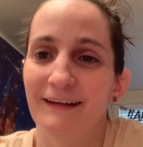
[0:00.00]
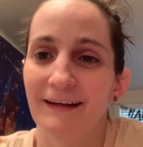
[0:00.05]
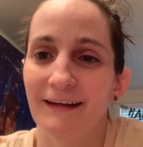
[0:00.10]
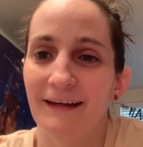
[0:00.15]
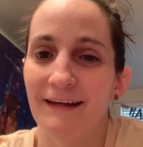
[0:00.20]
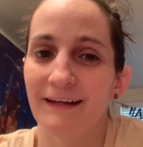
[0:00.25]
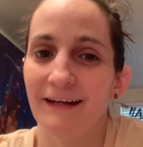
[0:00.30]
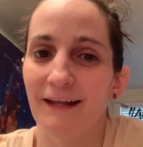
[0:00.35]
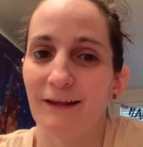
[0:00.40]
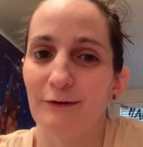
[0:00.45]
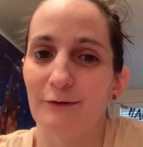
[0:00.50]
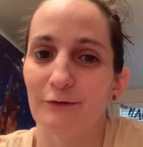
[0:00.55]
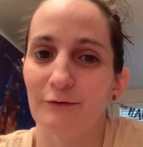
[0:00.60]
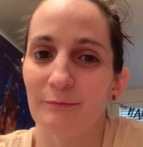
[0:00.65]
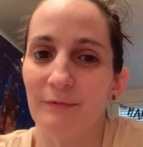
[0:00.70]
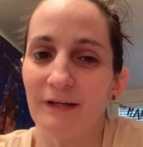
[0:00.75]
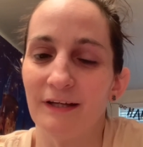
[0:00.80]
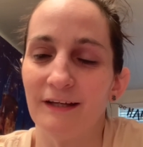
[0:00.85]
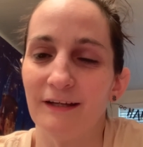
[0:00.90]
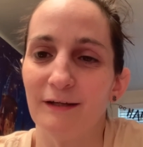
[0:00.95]
and Heather's
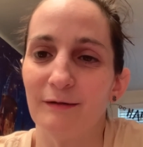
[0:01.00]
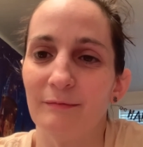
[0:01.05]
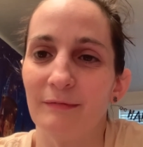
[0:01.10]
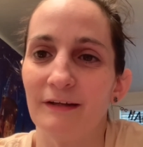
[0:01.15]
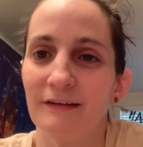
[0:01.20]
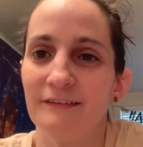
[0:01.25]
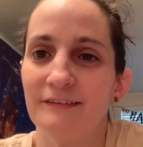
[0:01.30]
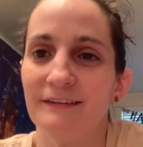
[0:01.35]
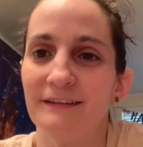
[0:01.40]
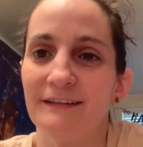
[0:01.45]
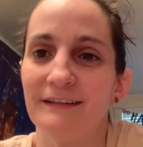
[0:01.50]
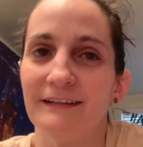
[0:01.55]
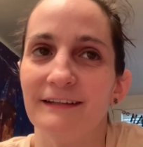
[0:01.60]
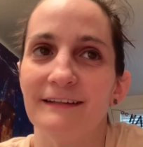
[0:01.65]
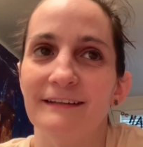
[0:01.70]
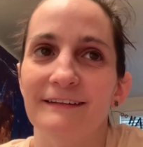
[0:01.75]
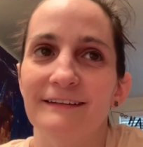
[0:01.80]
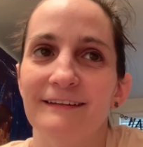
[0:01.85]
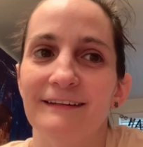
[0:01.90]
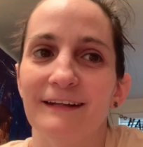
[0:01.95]
making a mess eating
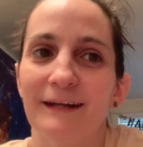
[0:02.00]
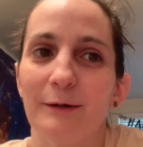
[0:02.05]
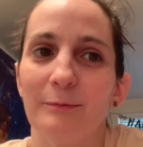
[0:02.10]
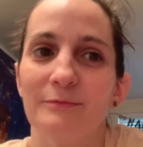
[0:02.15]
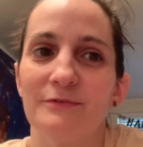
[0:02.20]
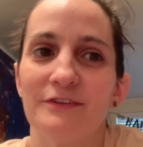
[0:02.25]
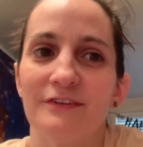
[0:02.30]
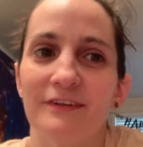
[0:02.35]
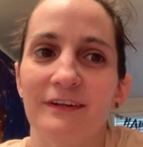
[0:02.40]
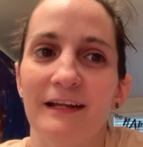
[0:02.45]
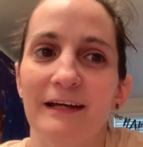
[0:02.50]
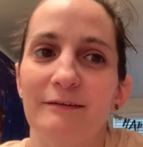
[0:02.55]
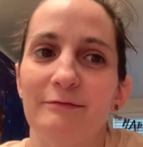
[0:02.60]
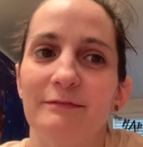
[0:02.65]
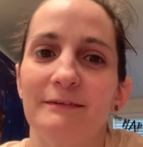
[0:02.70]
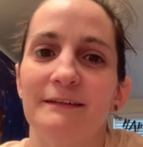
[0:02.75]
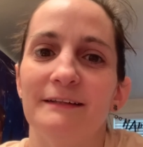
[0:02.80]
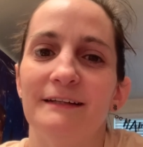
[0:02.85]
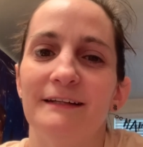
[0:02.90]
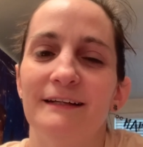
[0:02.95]
it. I'm just
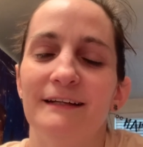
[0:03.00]
laughing.